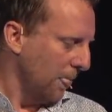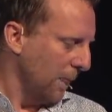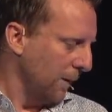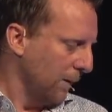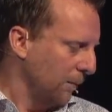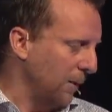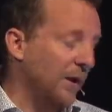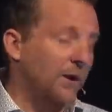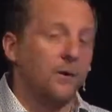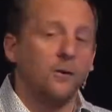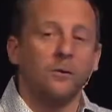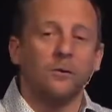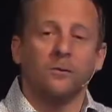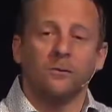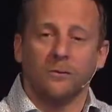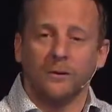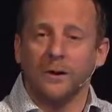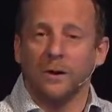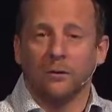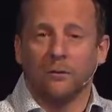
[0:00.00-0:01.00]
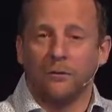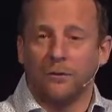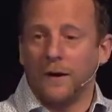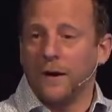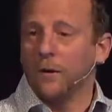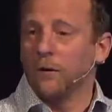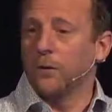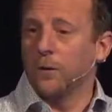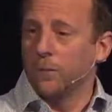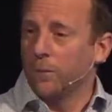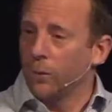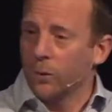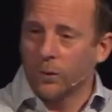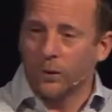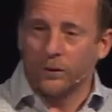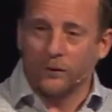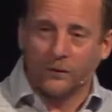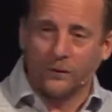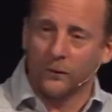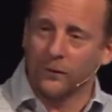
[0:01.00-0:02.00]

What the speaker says: but you failed the boards